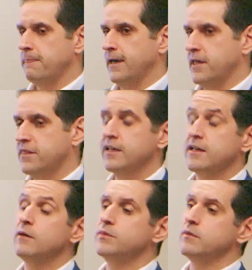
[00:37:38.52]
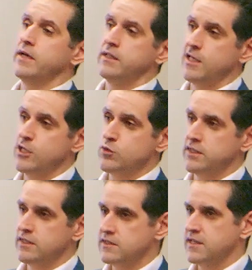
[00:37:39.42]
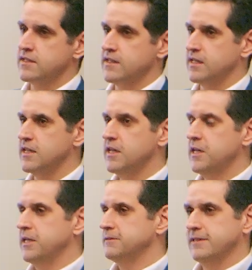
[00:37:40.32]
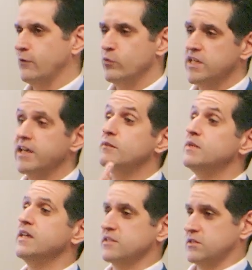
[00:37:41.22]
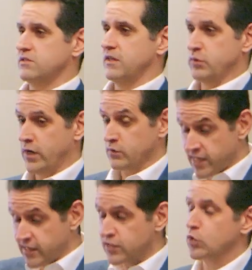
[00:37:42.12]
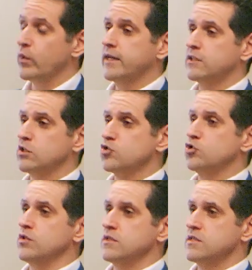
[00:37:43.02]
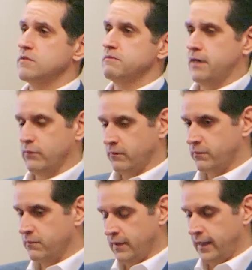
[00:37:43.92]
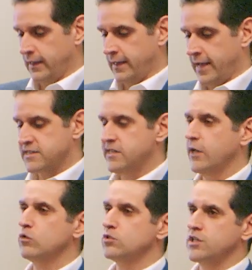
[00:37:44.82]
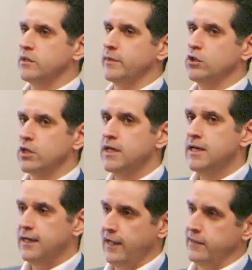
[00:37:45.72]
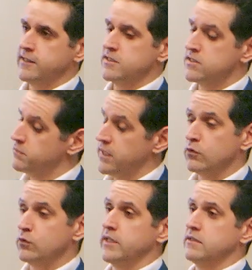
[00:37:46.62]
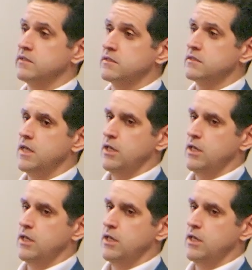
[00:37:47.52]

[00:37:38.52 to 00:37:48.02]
I think it helped in my engagement in the sense that I wasn't getting BS. I was getting direct concerns. I had stakeholders tell me, look, I like this, but I don't like this.